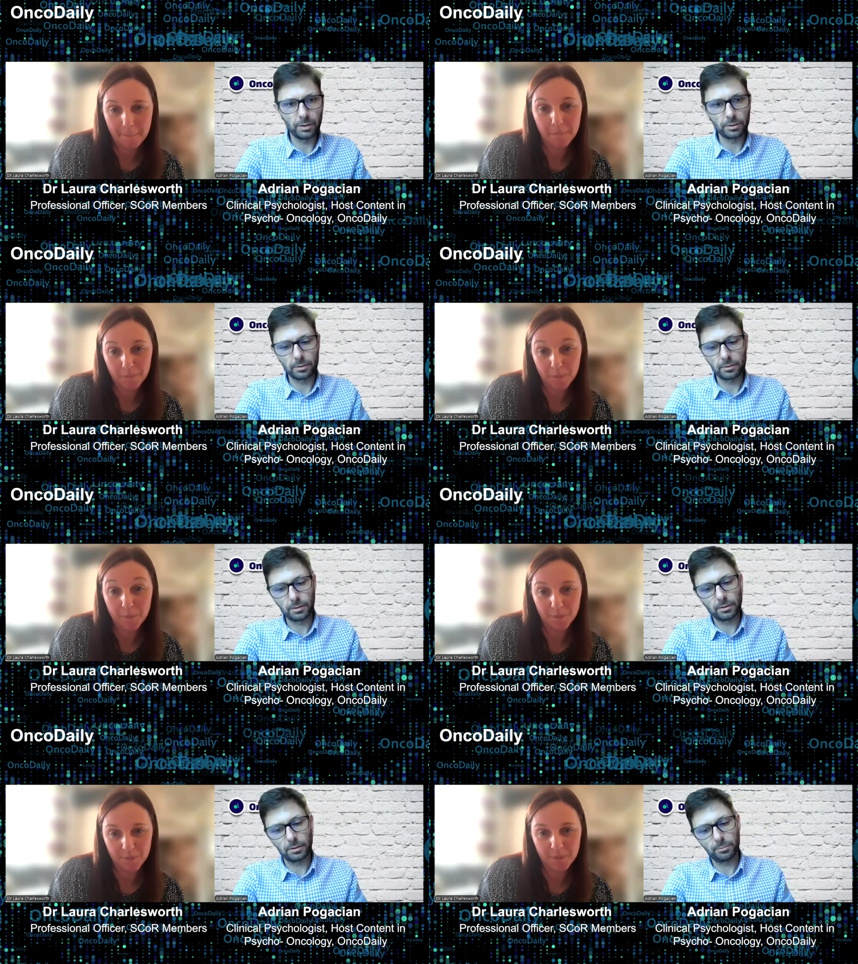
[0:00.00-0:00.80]
Speaker 1: patients.
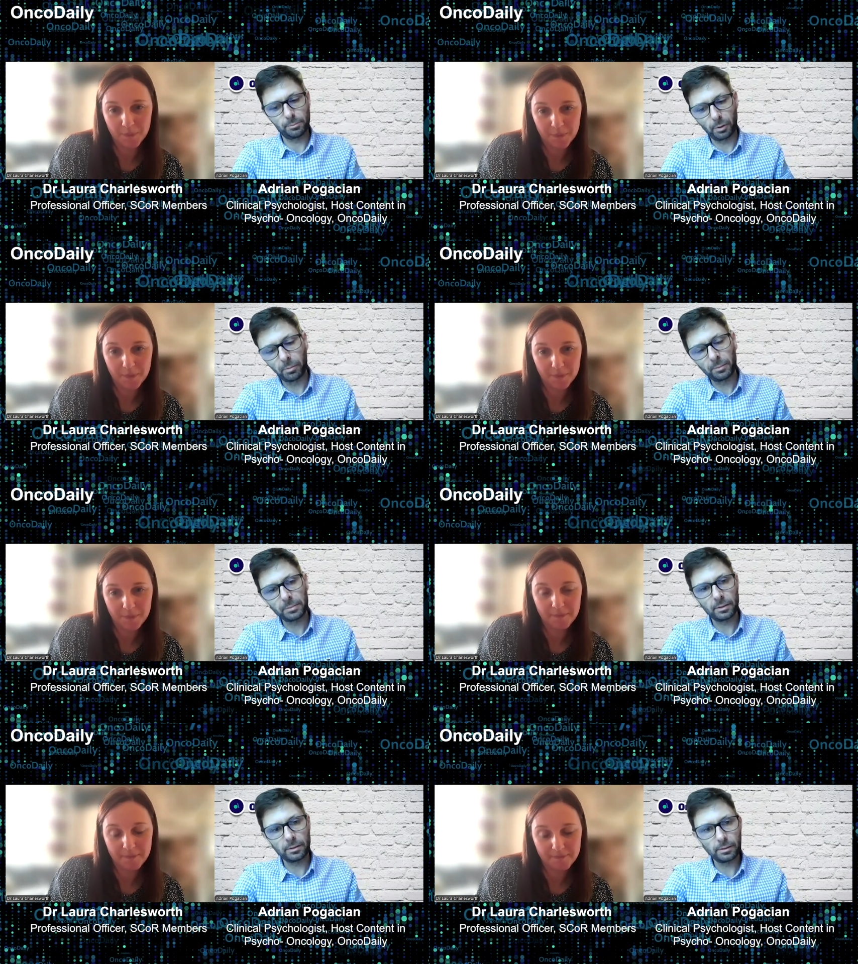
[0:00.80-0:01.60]
It's problem
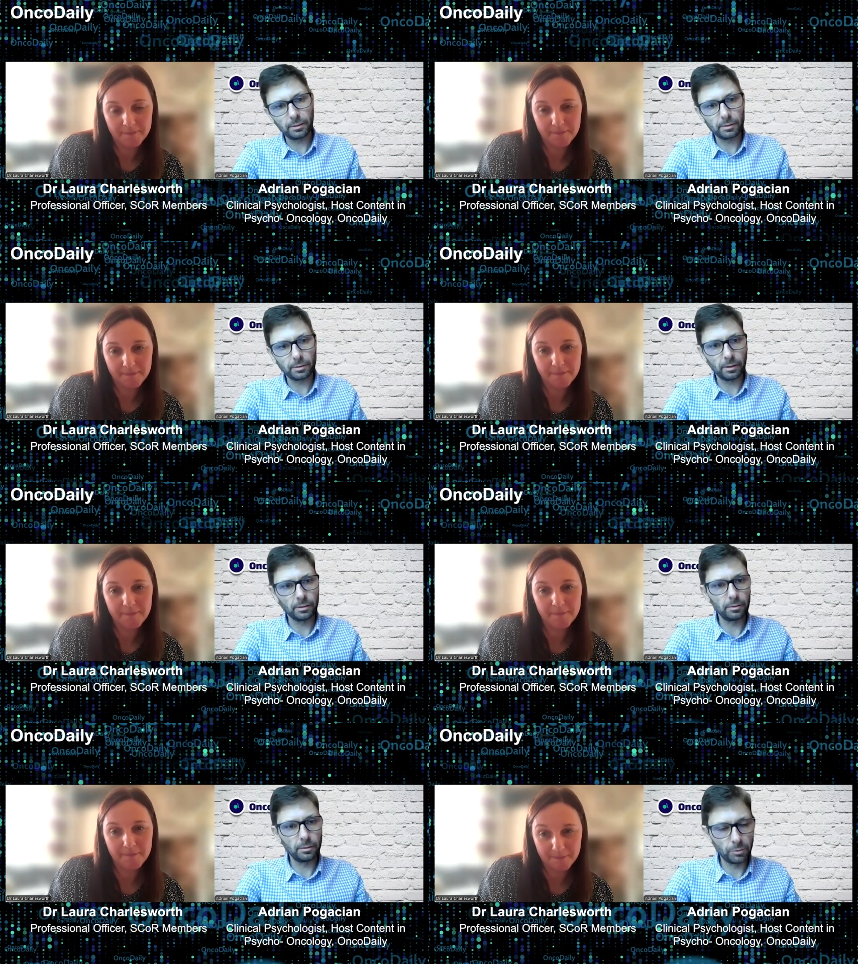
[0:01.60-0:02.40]
center
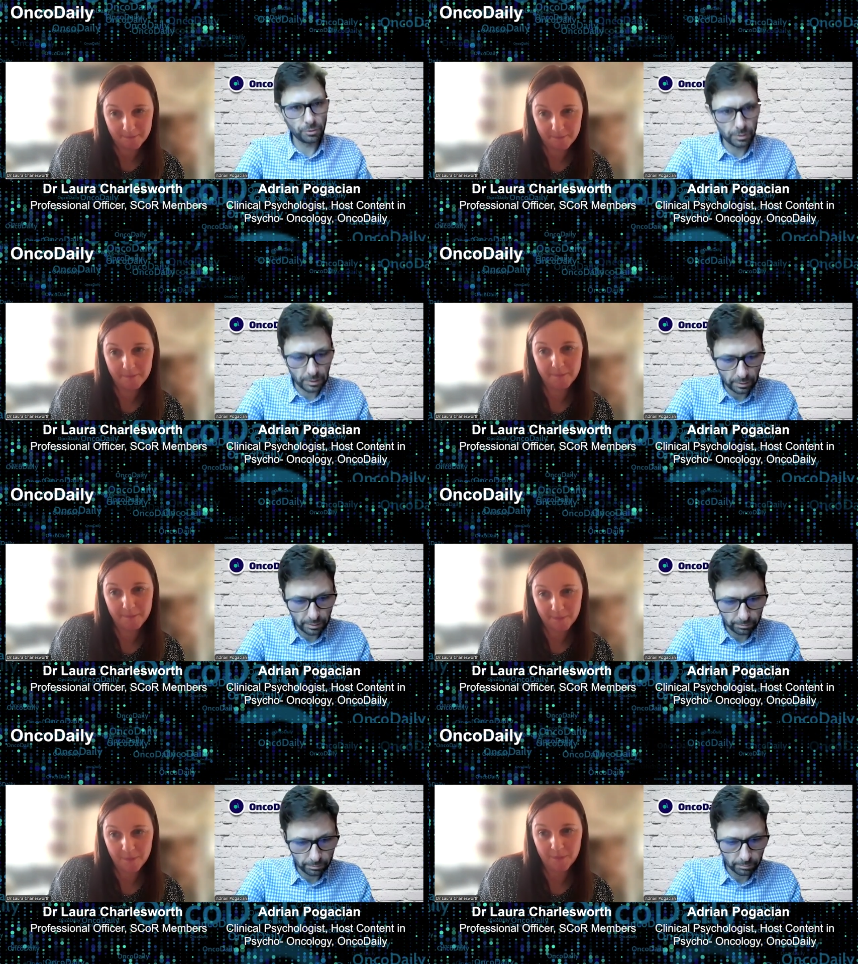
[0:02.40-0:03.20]
and emotional
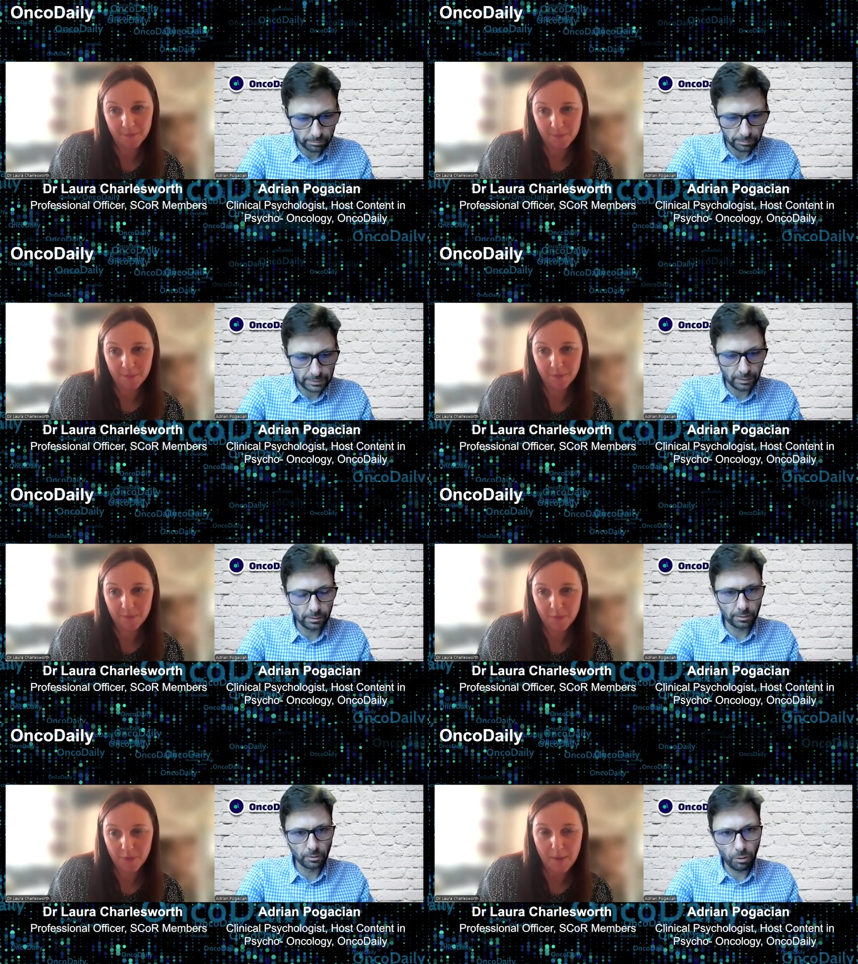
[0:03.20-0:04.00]

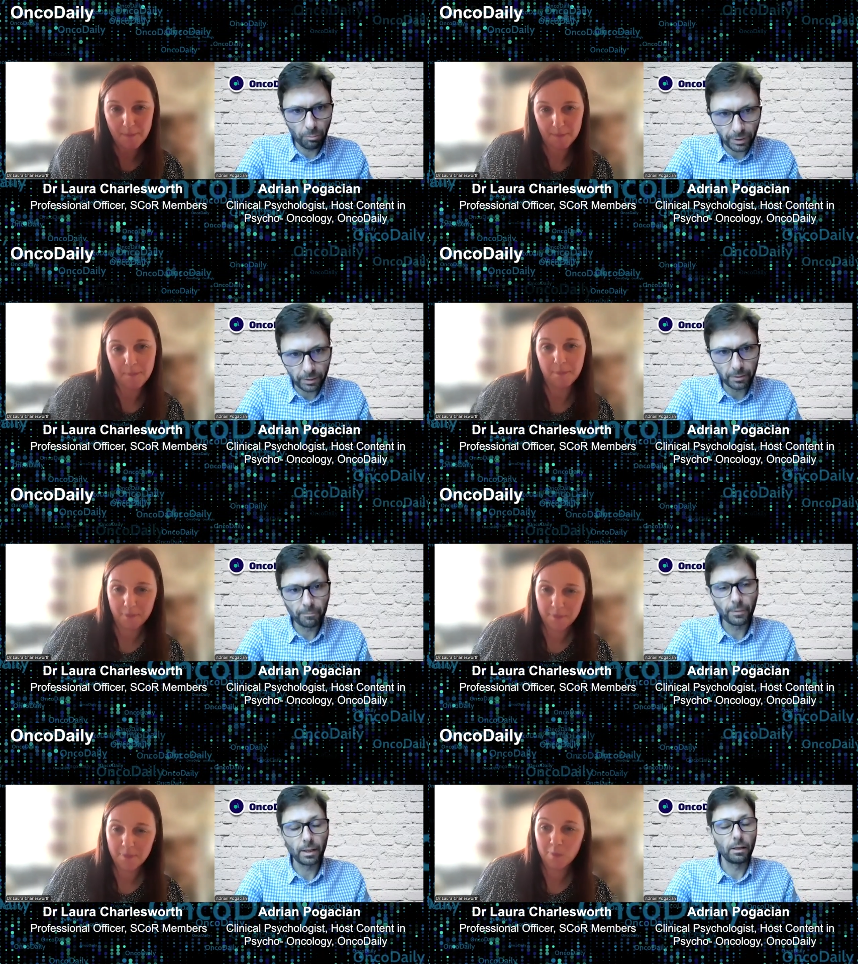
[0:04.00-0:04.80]
center coping.
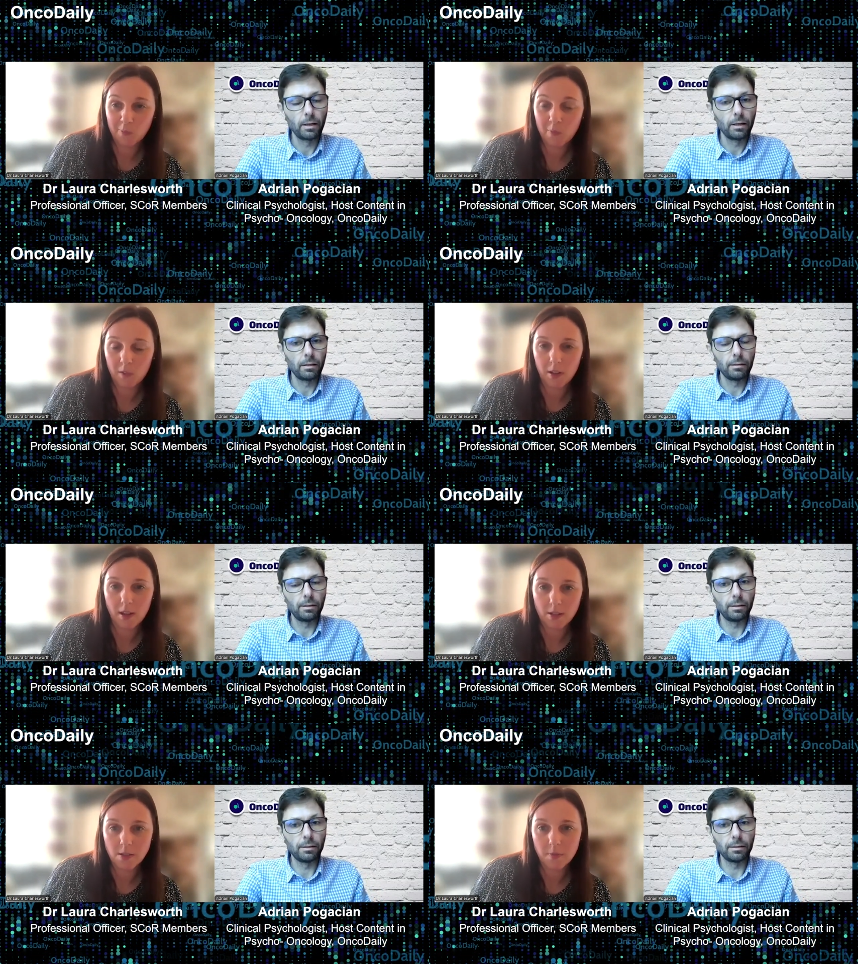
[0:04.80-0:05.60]

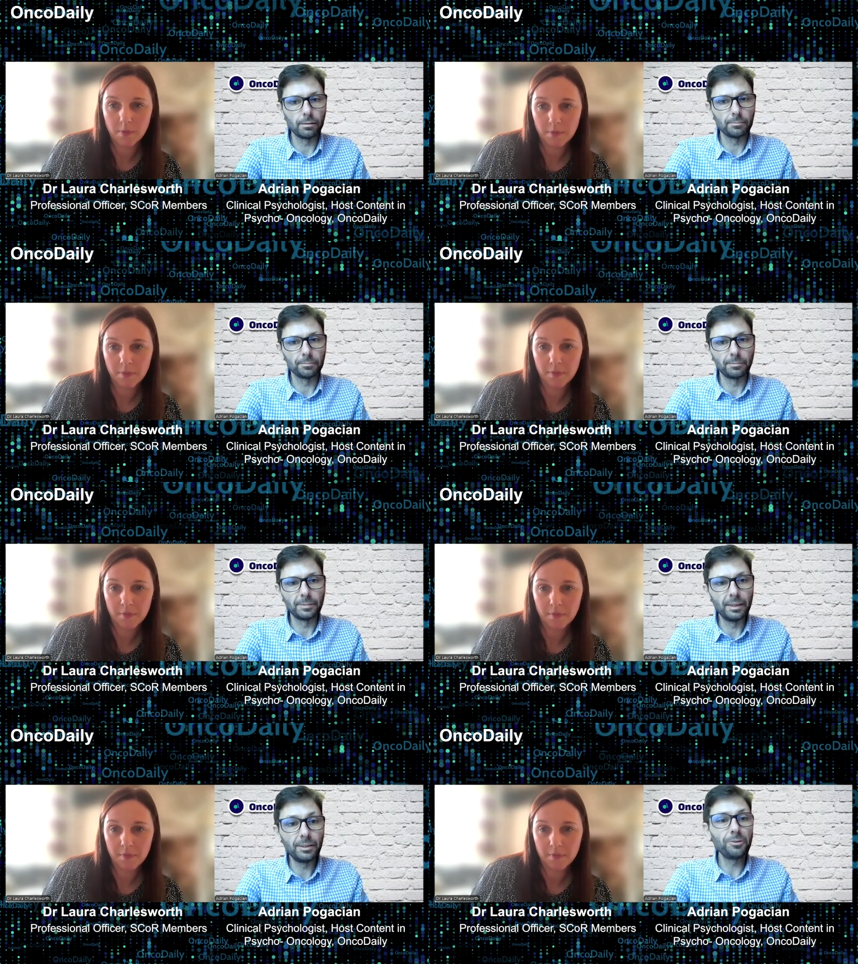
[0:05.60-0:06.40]
Yeah. Uh,
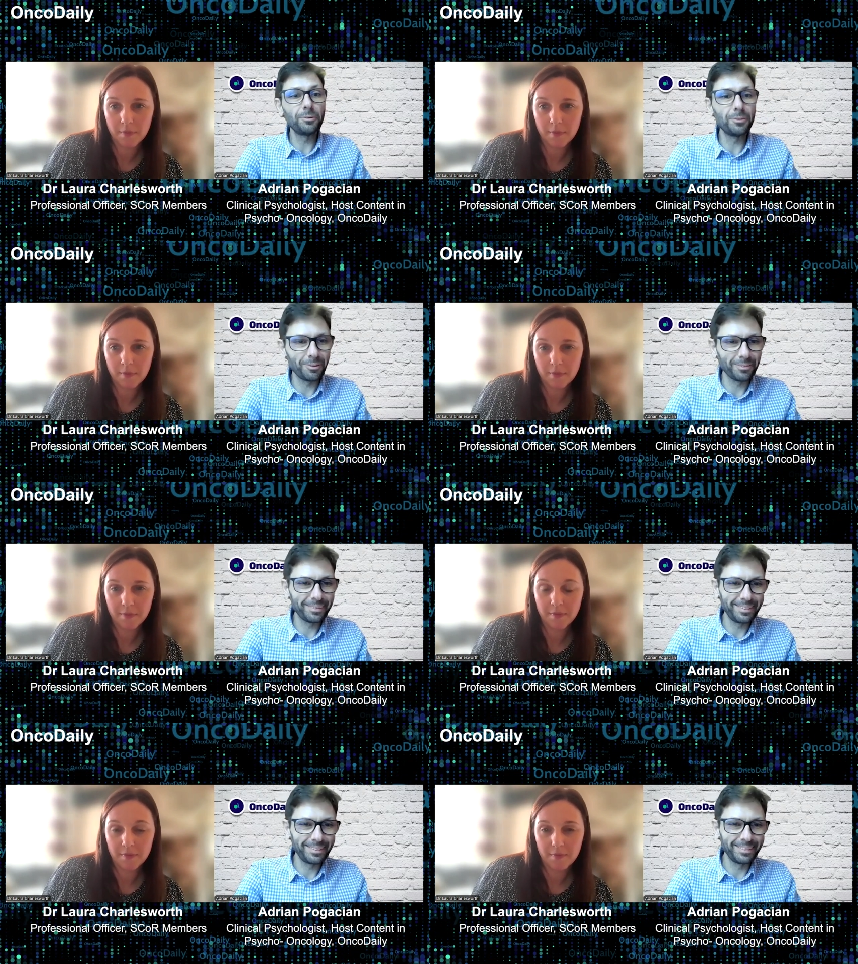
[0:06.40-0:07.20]
did you or
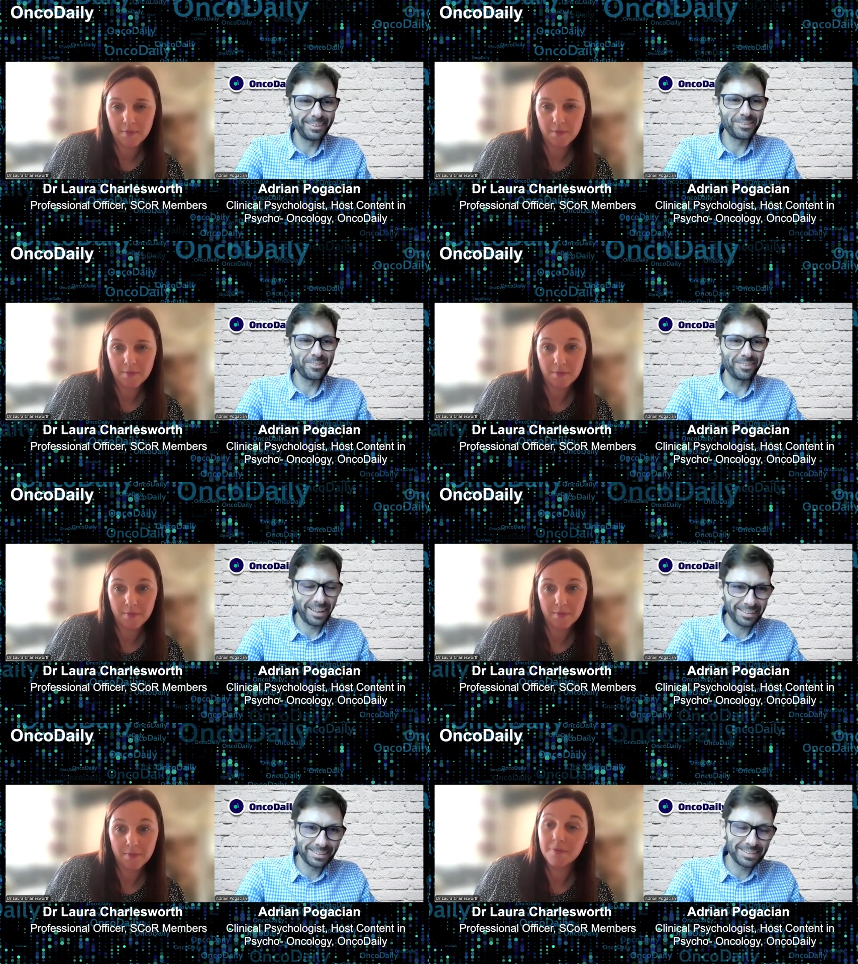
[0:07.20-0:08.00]
did you
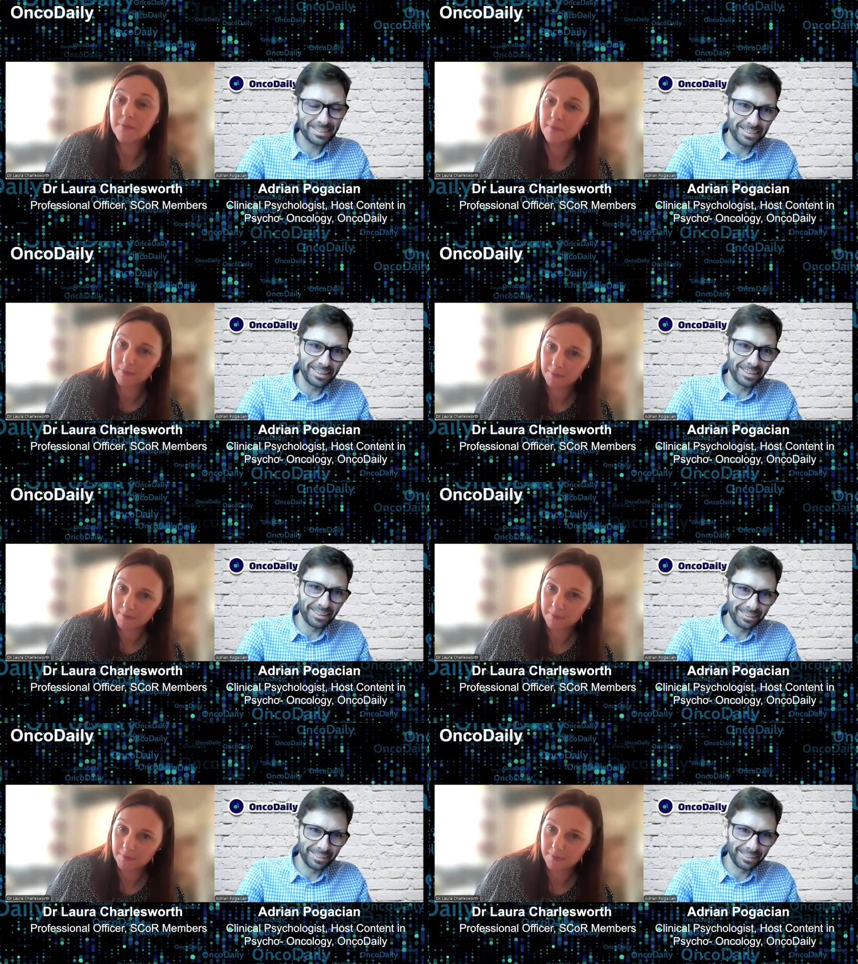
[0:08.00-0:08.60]
not see